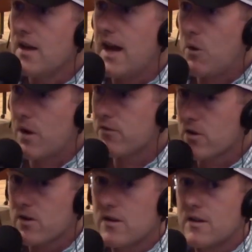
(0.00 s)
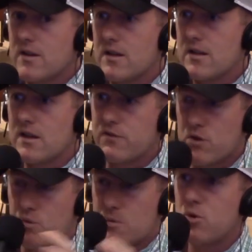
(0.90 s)
However, if
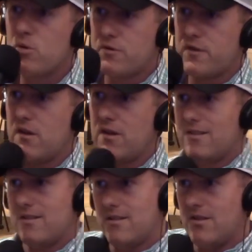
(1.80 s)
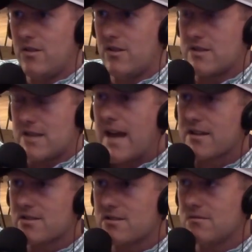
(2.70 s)
you remove the
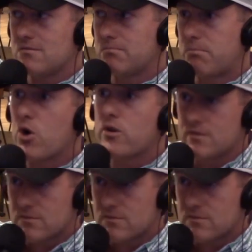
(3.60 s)
tax burden